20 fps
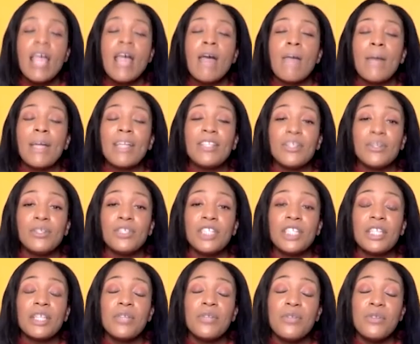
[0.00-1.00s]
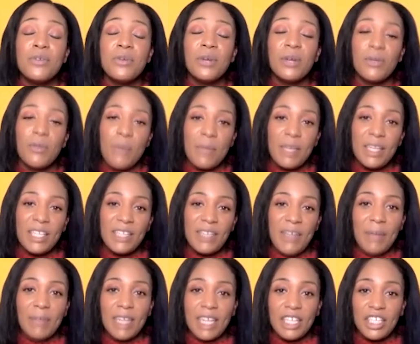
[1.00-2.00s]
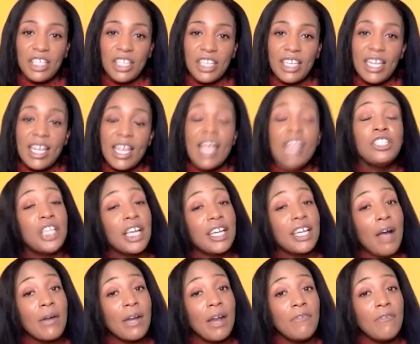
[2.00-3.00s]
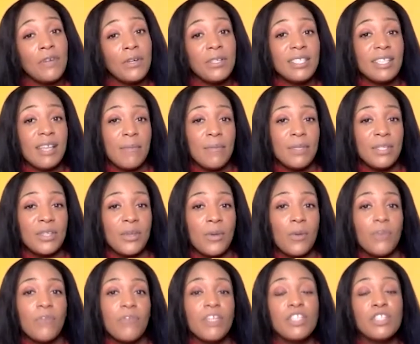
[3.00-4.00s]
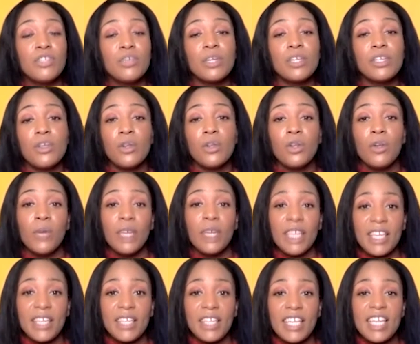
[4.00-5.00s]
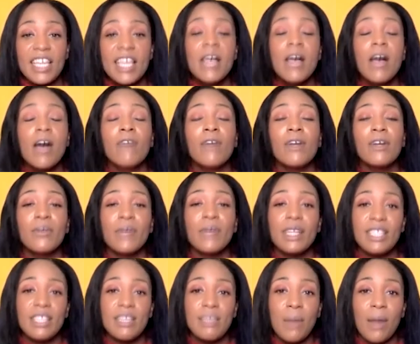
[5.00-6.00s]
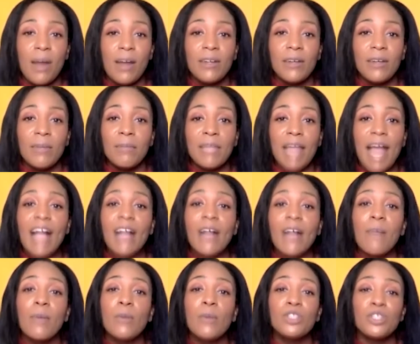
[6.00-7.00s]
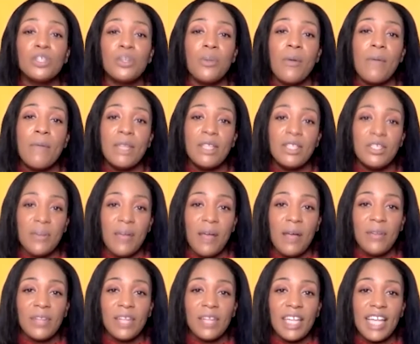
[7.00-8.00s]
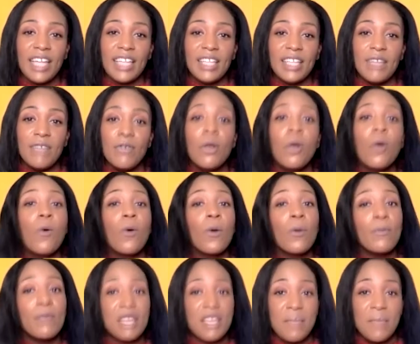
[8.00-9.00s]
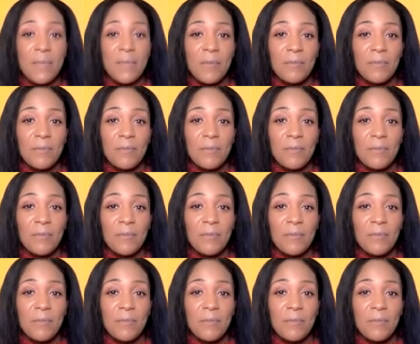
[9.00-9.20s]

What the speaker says: by searching the New York Women's Foundation and check out our first episode featuring Yolo Akili of our grantee partner, Black Emotional and Mental Health Collective, or BEAM.